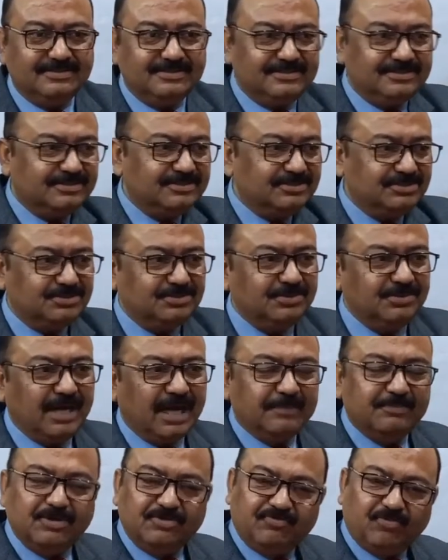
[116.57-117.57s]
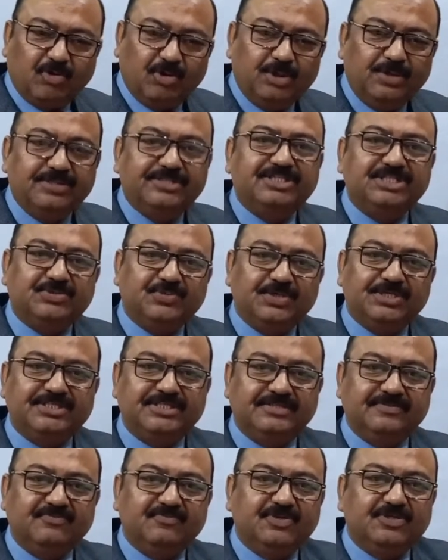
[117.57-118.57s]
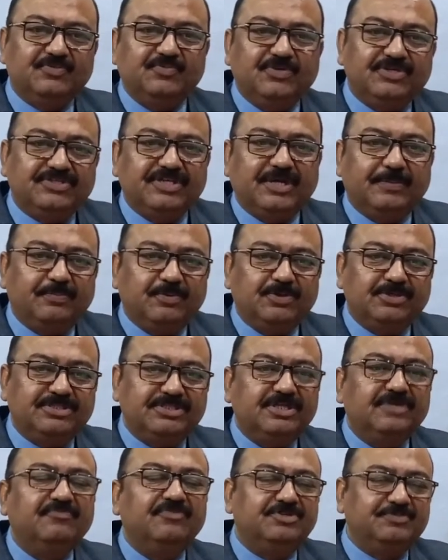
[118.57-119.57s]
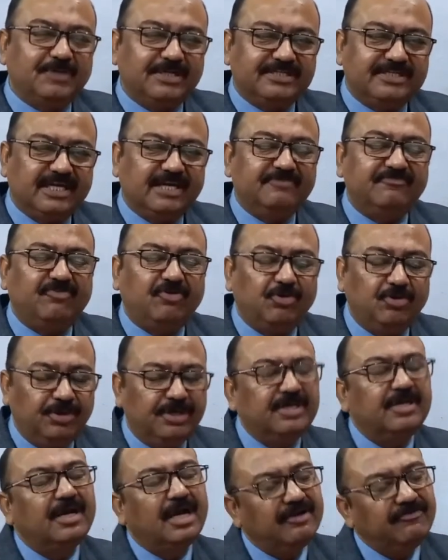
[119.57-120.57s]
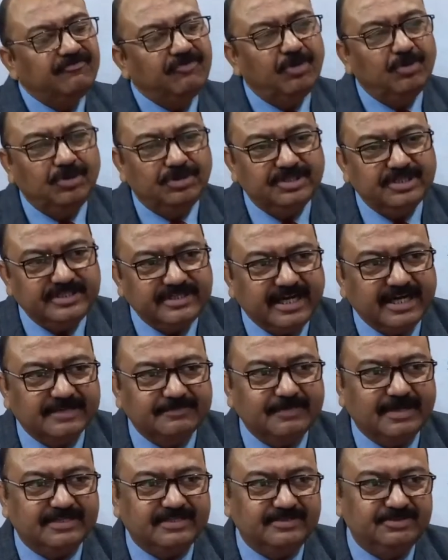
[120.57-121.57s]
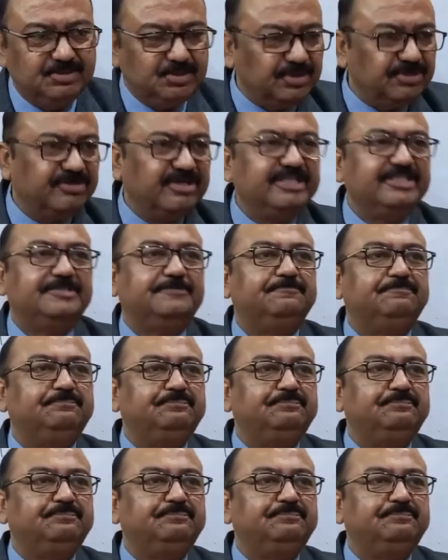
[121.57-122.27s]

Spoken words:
So I'm not following situation. Which approach, which method I'm following? I'm following the direct method. You are right.